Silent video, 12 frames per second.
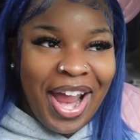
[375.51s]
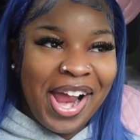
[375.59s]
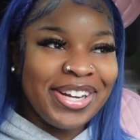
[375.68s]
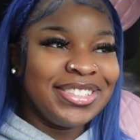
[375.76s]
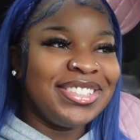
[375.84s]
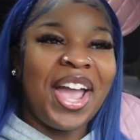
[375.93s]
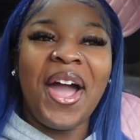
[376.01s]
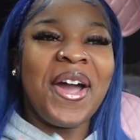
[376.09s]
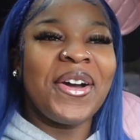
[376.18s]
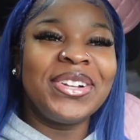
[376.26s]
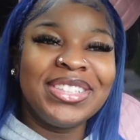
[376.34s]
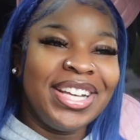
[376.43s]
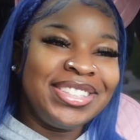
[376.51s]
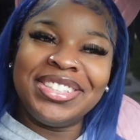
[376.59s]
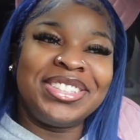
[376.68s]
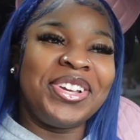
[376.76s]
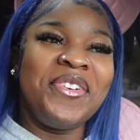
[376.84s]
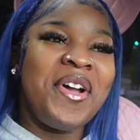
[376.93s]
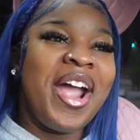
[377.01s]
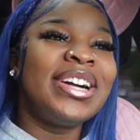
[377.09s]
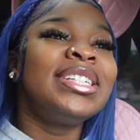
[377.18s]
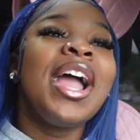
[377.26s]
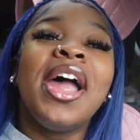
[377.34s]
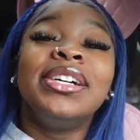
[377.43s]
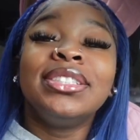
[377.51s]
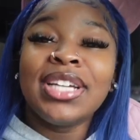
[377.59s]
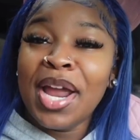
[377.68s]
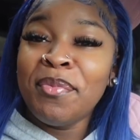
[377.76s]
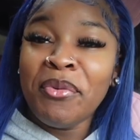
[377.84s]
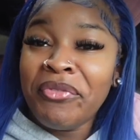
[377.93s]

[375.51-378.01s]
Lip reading: y'all gotta listen to it. April